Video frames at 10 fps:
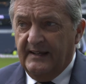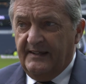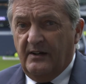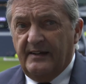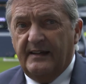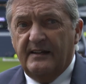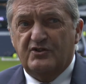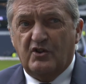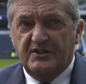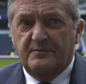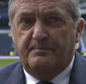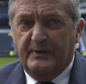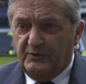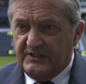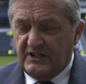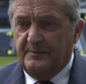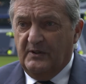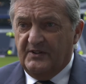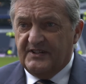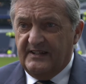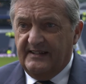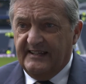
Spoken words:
you know, trying to build this community,